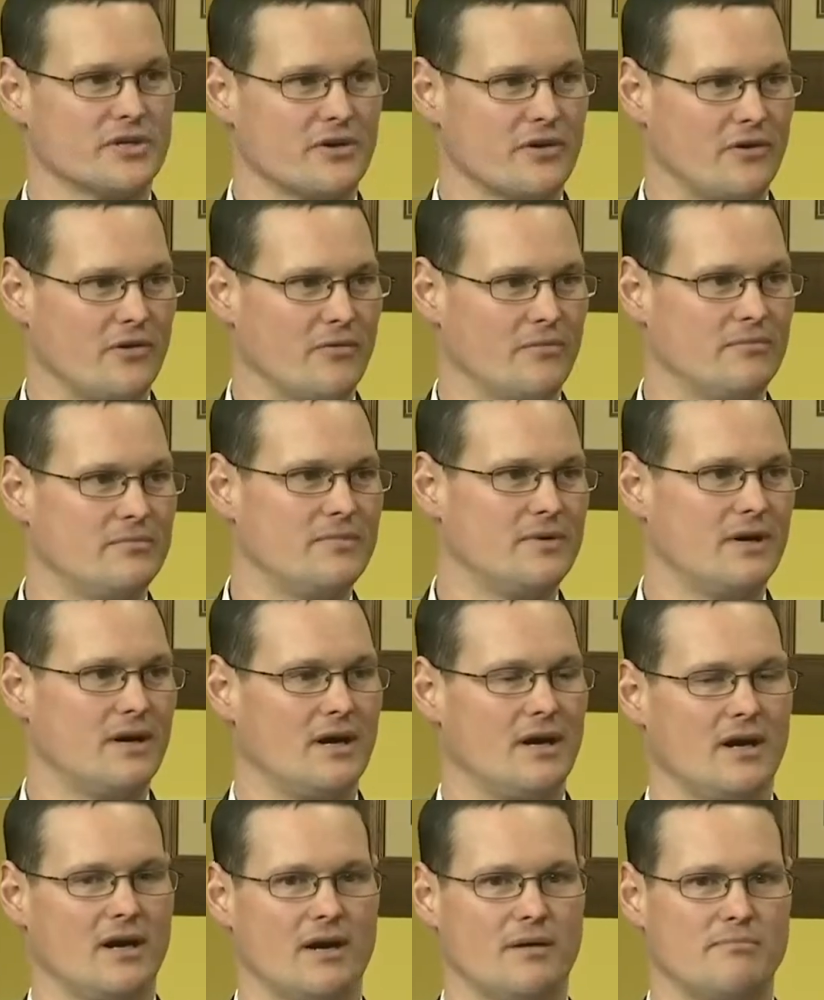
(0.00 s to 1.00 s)
with your home.
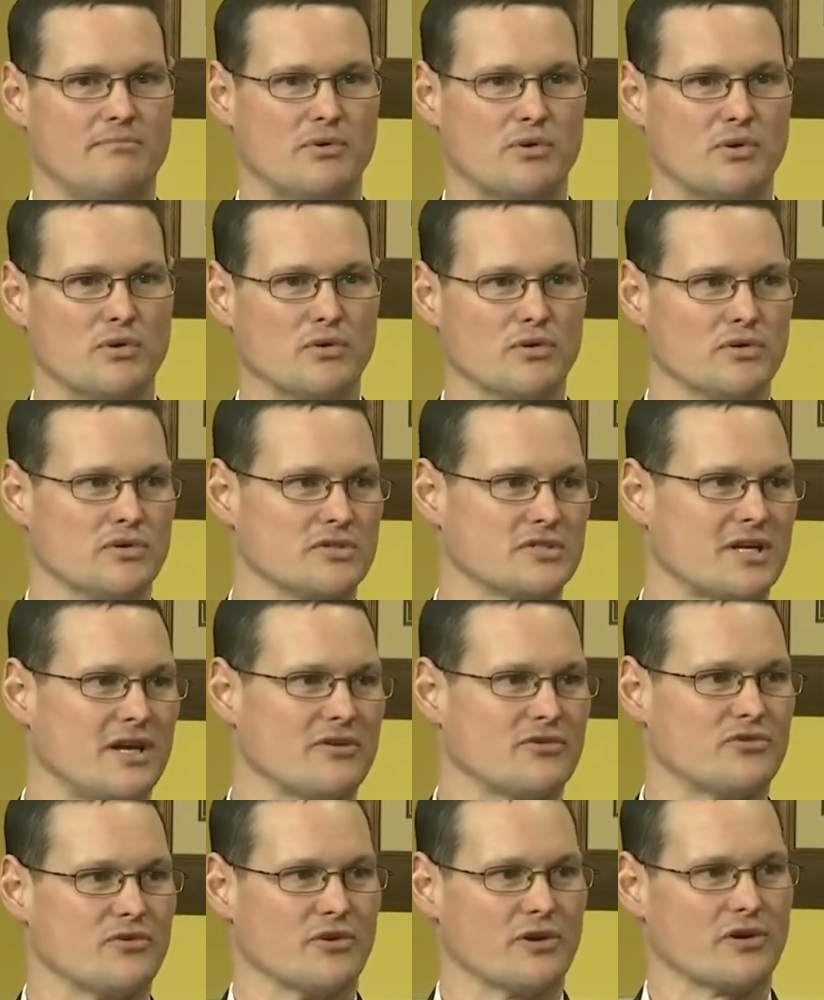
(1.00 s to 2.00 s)
Okay. Uh, pools,
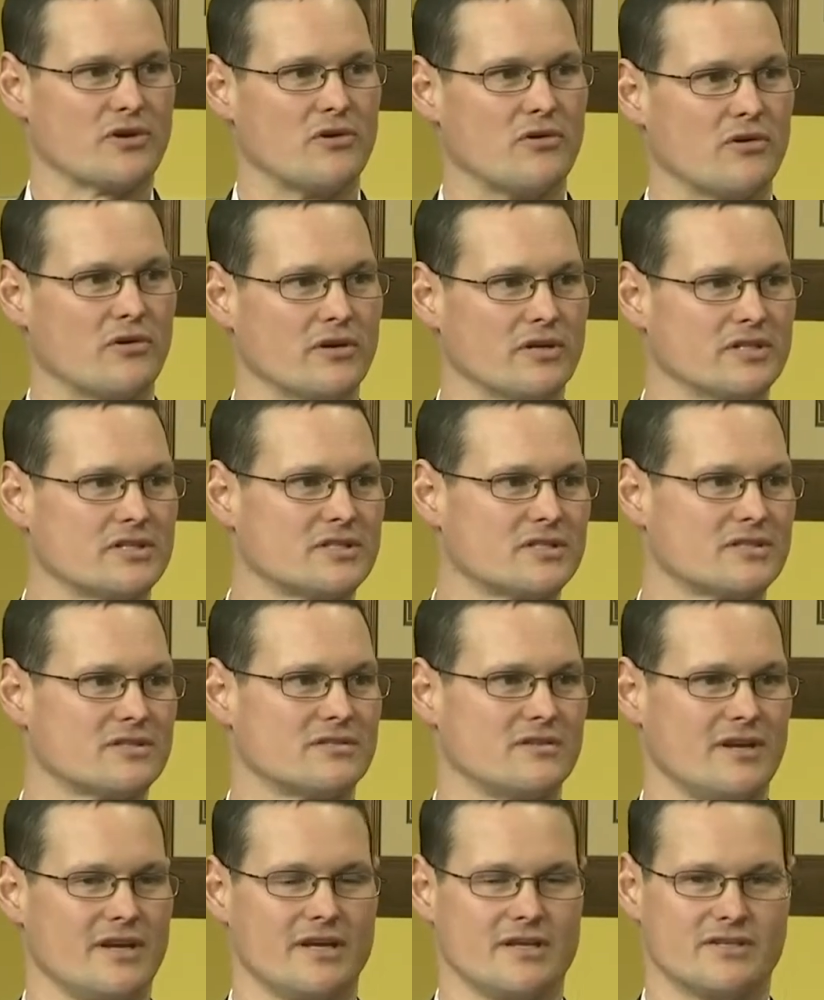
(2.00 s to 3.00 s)
outdoor
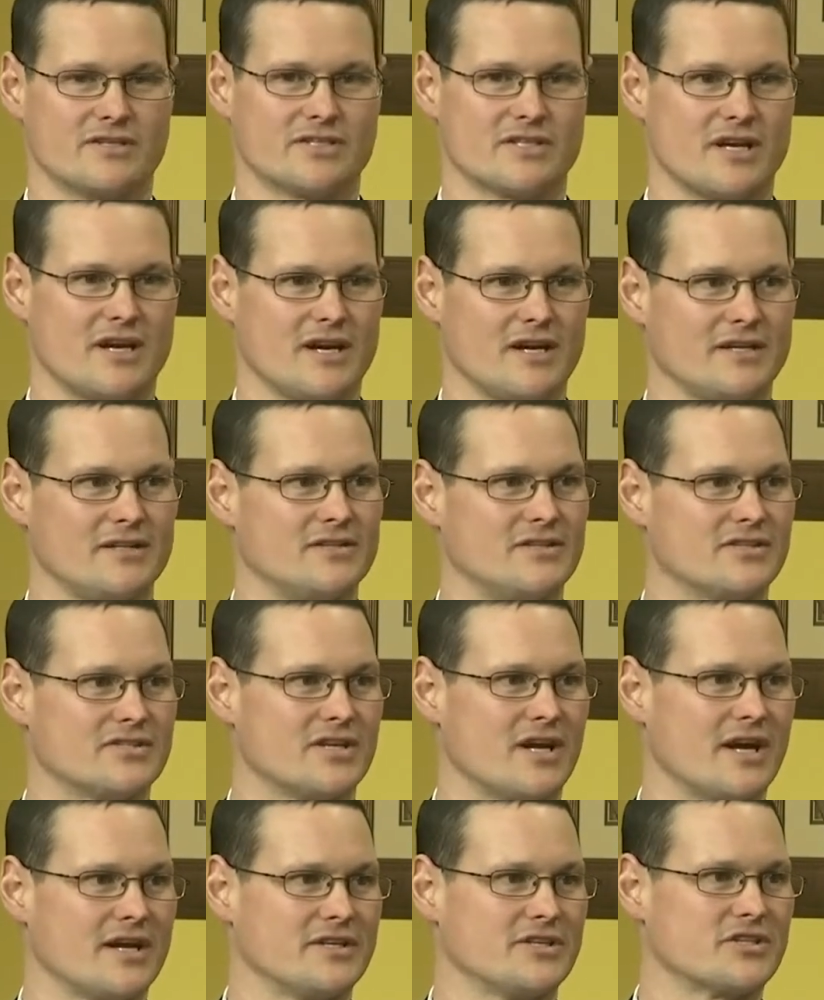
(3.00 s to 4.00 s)
courts, inside
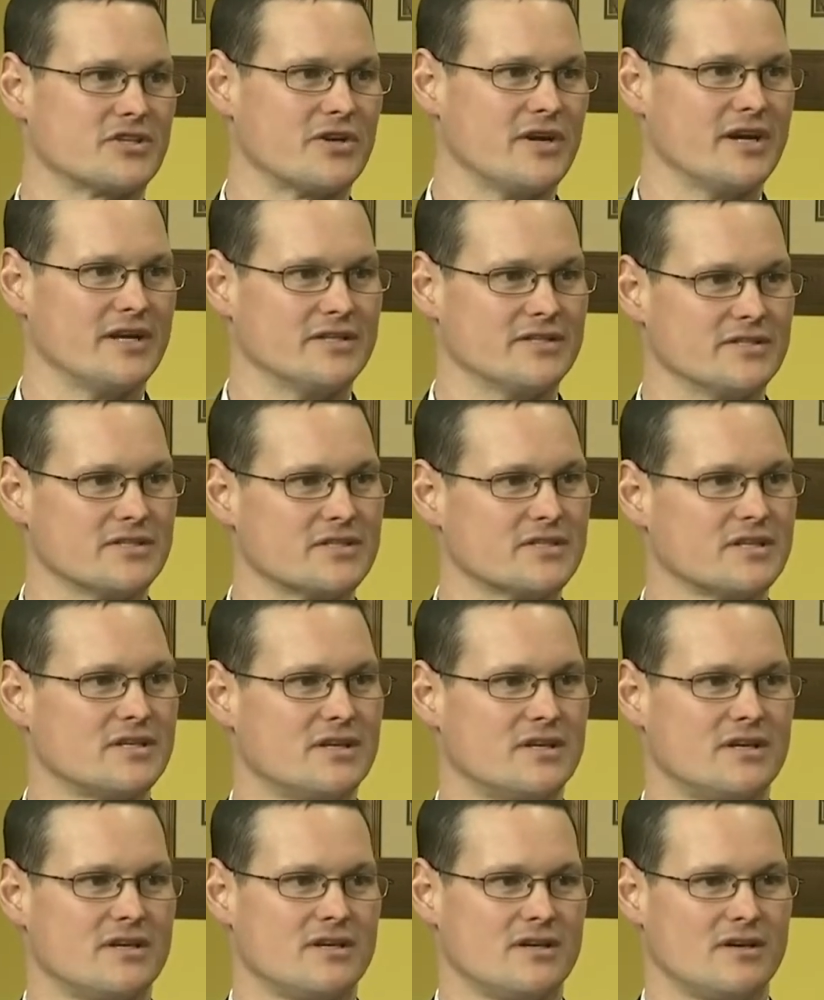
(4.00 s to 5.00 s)
design trends.
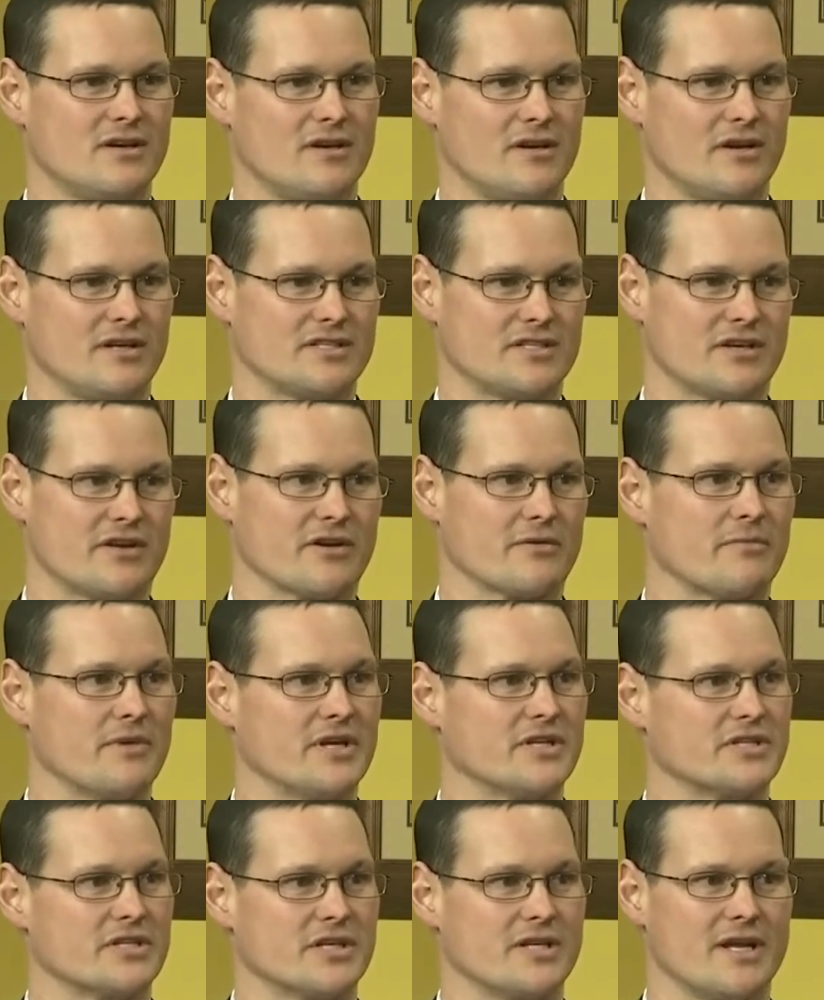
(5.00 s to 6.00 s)
Uh, as Eric
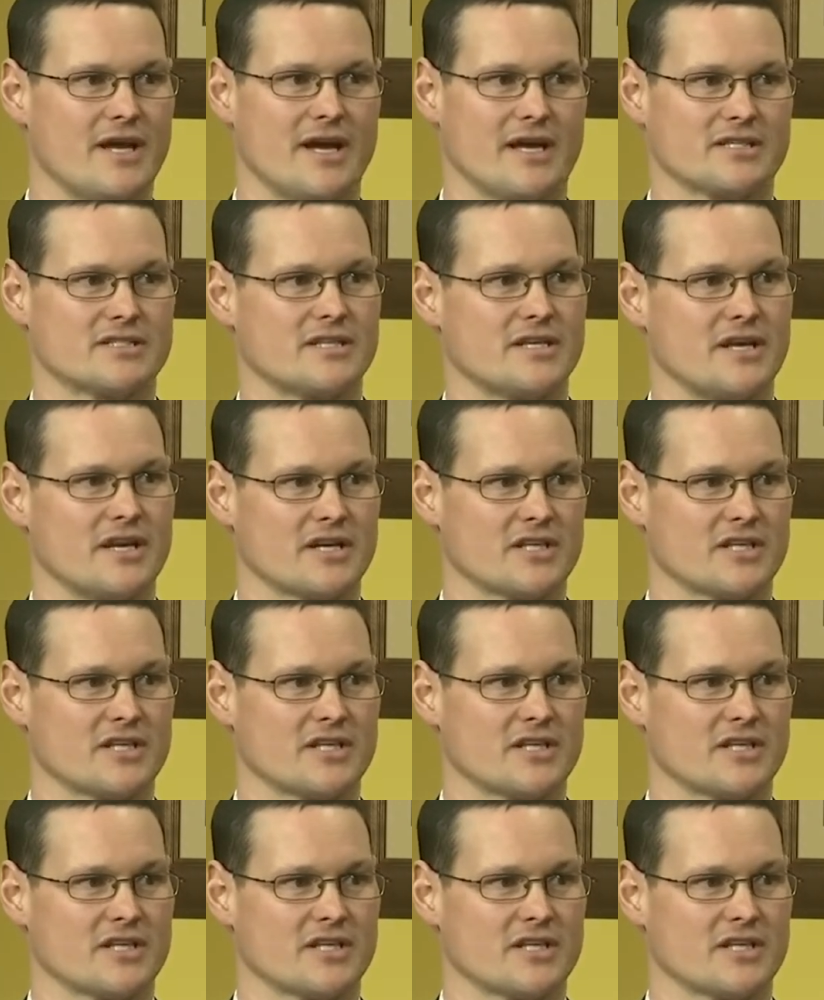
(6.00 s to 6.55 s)
mentioned, ask